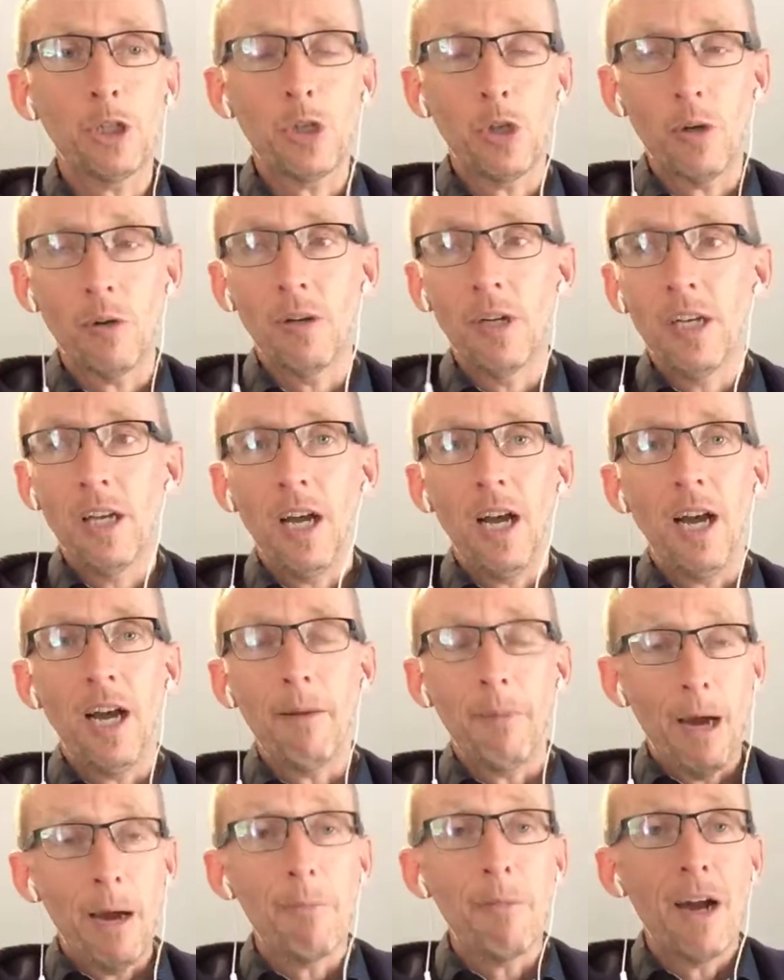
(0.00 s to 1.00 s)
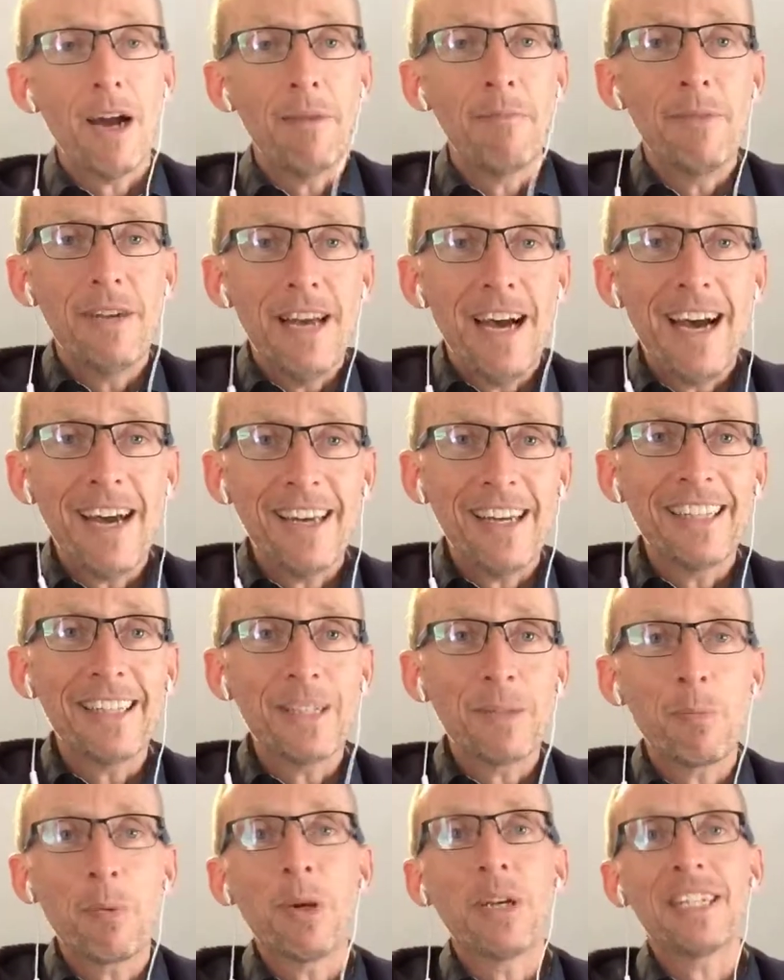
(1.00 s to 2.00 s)
So I'm not at
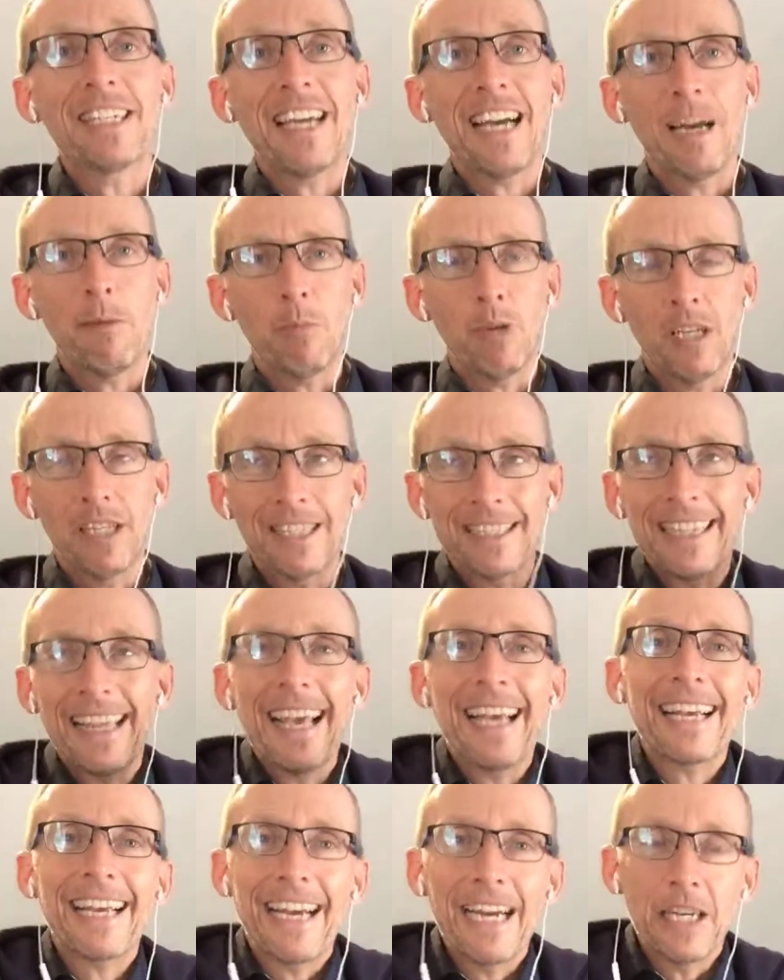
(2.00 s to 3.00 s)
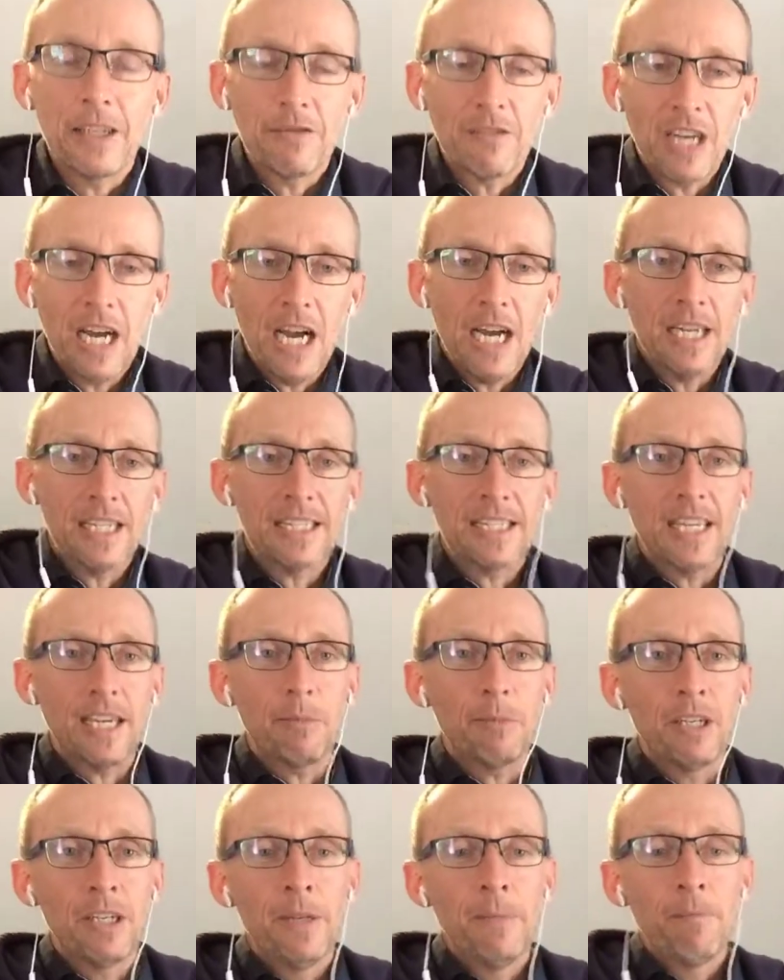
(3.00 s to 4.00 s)
this point in time, but it's that kind of
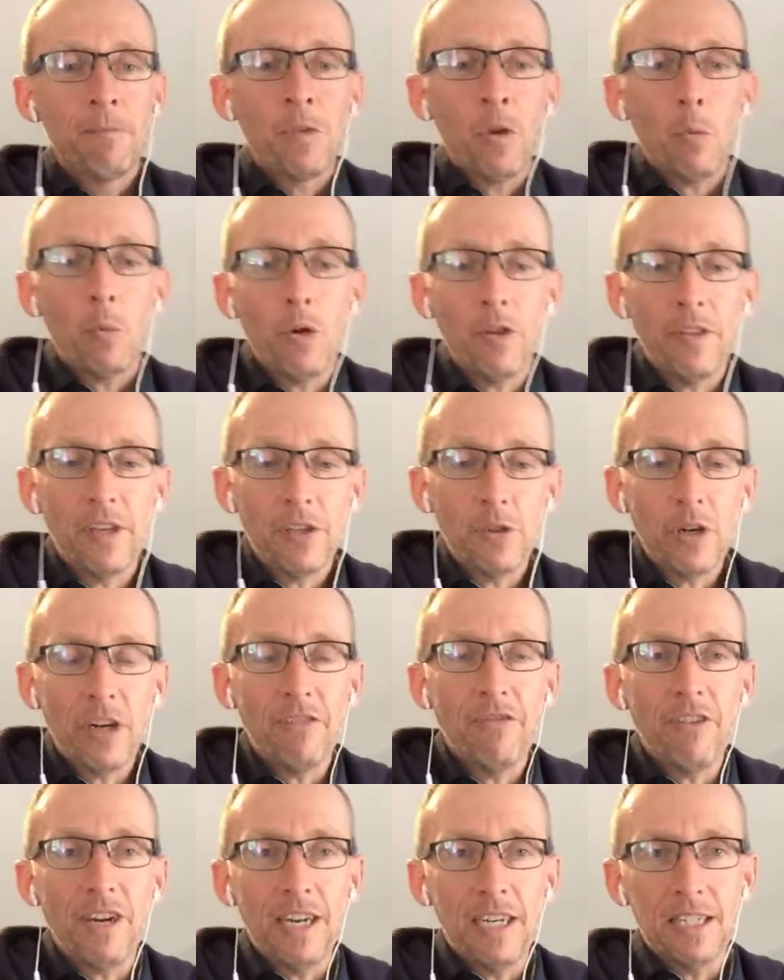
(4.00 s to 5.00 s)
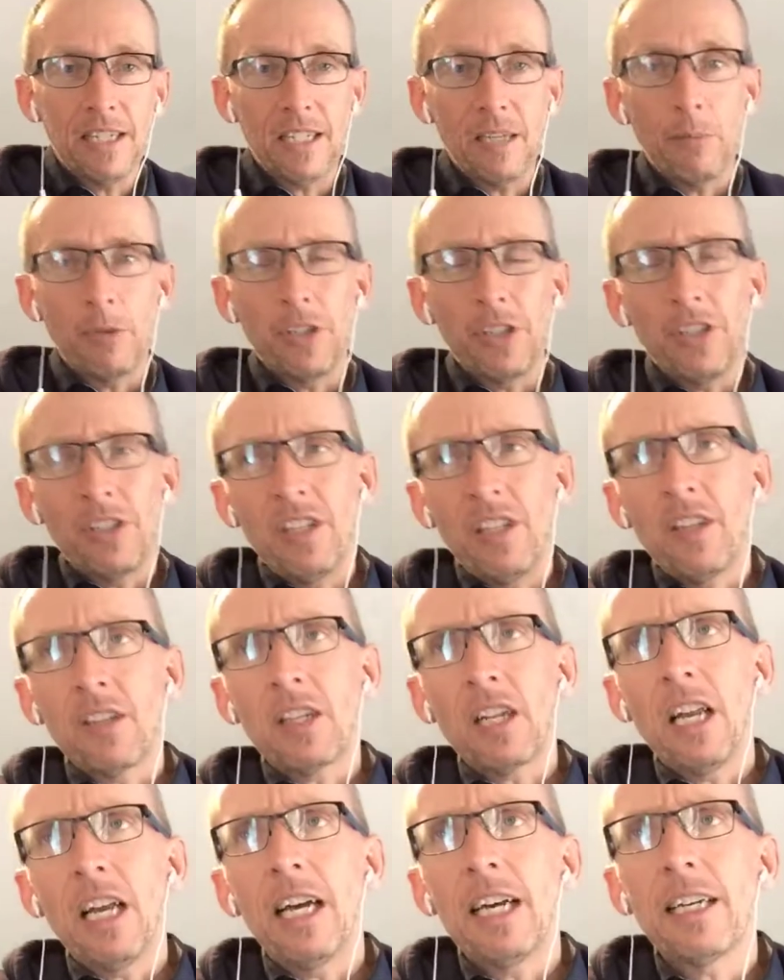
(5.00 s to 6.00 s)
concept where they try to find someone. You see
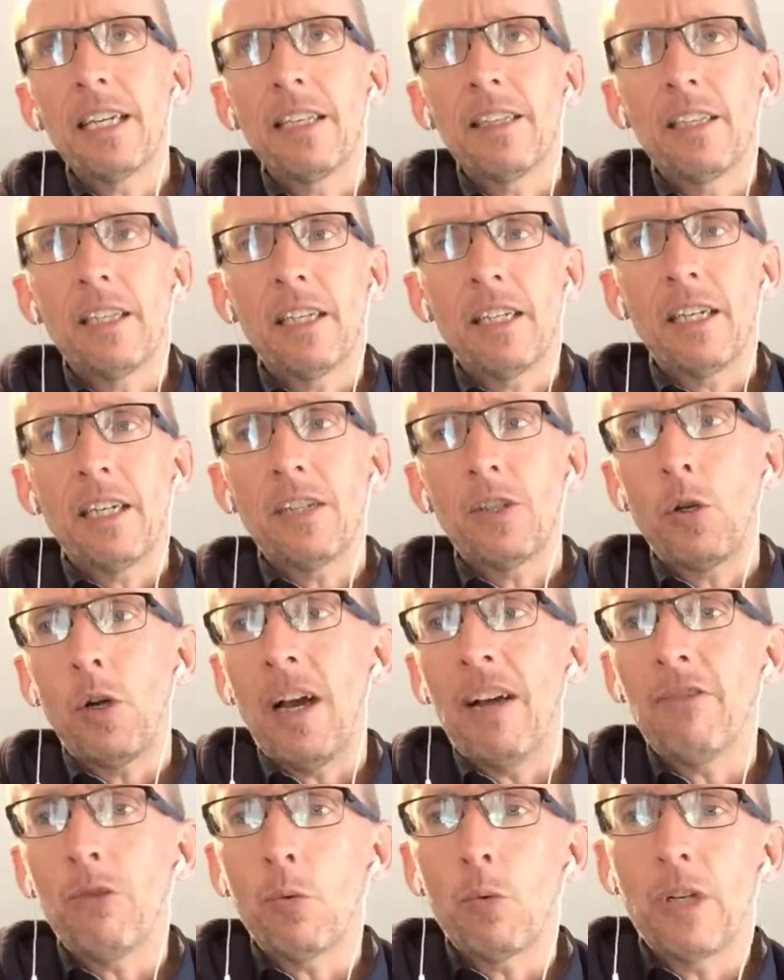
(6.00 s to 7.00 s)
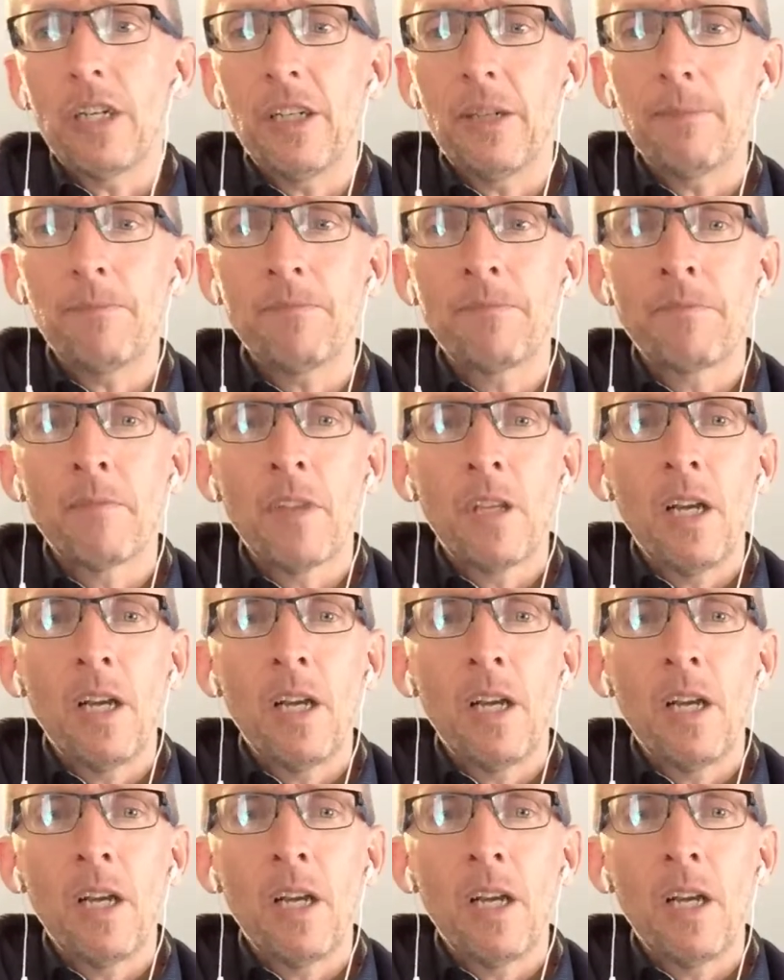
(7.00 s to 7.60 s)
this a lot in the travel realm.